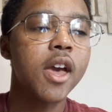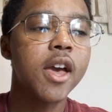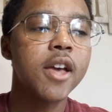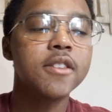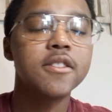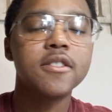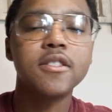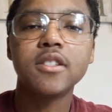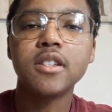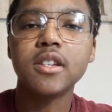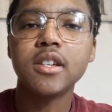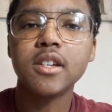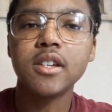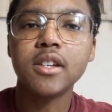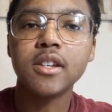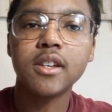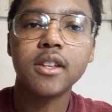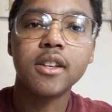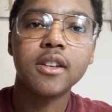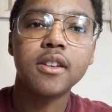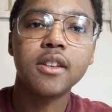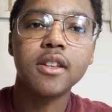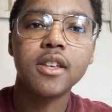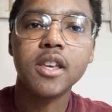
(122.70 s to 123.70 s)
Etsy
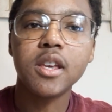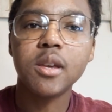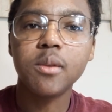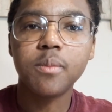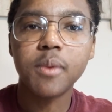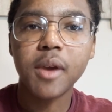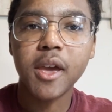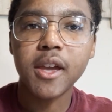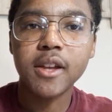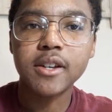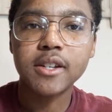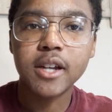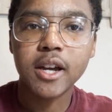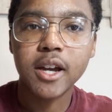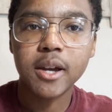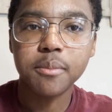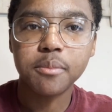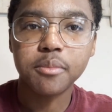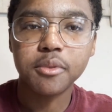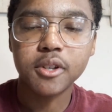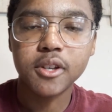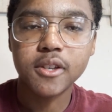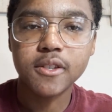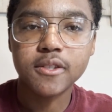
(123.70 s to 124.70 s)
and eBay
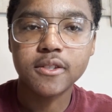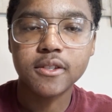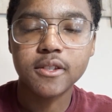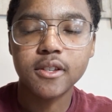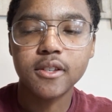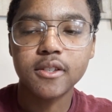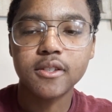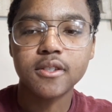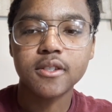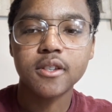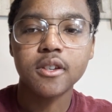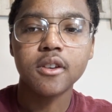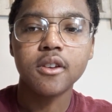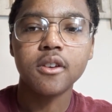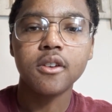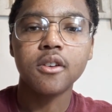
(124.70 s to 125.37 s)
type places.